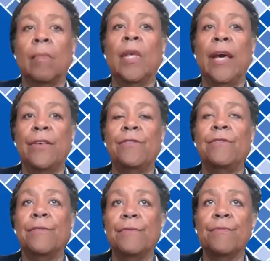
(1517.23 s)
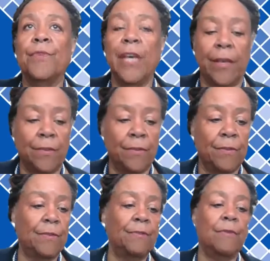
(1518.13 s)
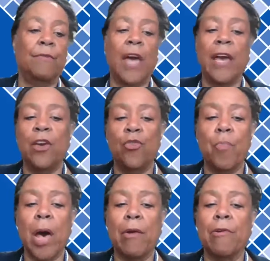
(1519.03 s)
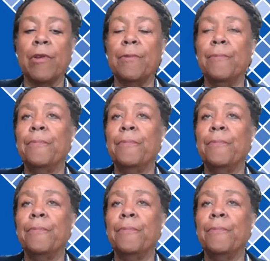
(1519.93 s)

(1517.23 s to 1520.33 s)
Yes, yes. Thank you, Myron.